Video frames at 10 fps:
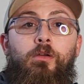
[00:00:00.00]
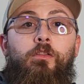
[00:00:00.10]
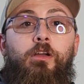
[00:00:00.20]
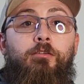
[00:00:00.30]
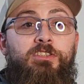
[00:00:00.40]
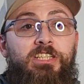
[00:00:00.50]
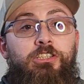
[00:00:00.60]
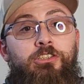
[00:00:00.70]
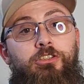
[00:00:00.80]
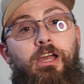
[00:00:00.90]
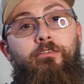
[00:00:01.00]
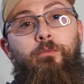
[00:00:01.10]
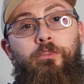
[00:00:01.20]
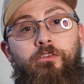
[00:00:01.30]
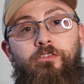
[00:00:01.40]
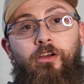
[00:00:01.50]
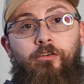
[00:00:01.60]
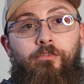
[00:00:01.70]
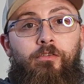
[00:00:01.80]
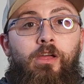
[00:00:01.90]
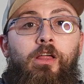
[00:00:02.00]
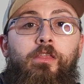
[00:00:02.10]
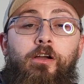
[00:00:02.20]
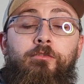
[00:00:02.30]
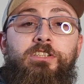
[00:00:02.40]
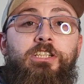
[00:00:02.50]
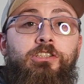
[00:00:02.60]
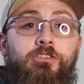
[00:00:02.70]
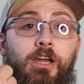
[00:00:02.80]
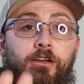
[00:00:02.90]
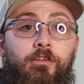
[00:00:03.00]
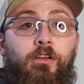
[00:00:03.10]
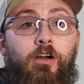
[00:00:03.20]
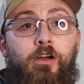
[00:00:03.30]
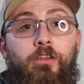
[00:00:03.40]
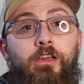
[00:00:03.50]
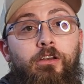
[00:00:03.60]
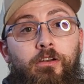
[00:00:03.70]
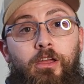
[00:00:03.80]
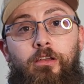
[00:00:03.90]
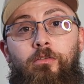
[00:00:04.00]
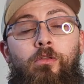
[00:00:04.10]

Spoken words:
the conversations you're having with yourself, the conversations you're having on the internet,